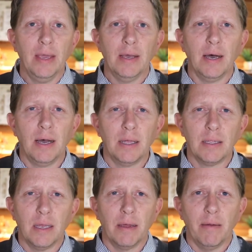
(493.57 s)
Uh,
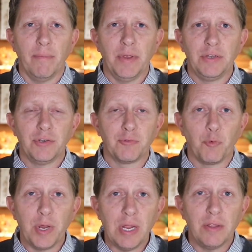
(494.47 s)
I mean, just
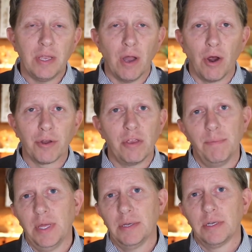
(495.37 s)
read the
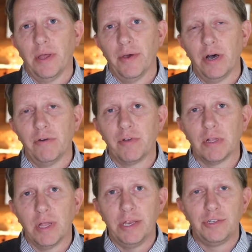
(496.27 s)
argument of
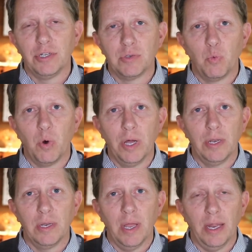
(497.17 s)
Galatians
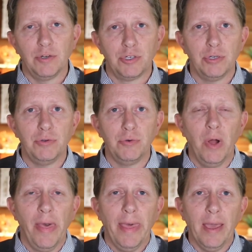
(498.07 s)
1 and 2.
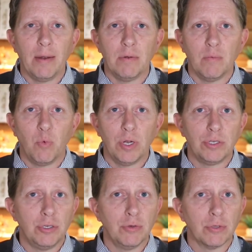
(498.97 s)
And
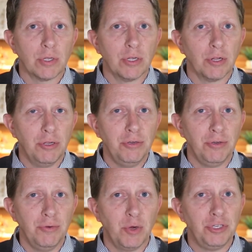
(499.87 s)
what you'll
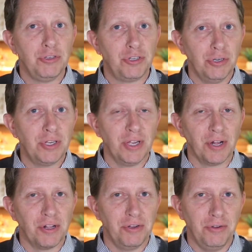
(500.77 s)
conclude, what you should
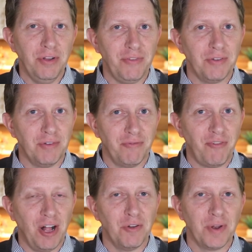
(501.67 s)
conclude if you can
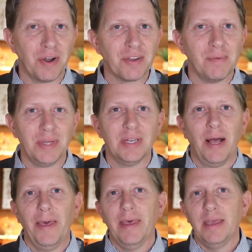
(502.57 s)
follow an argument,
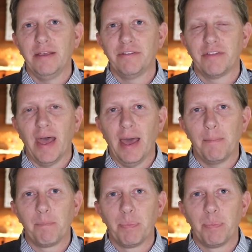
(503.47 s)
is that